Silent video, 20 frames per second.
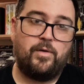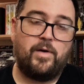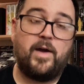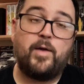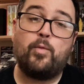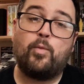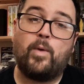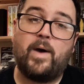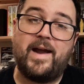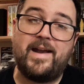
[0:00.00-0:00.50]

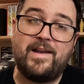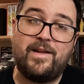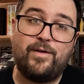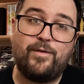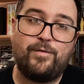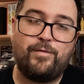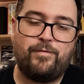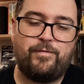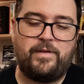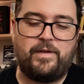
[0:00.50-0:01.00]
and why do you
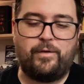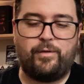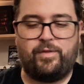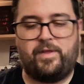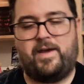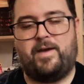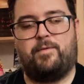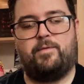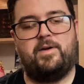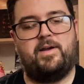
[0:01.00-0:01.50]
feel
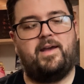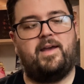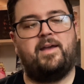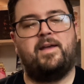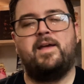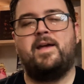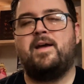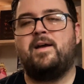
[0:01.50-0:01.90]
that way?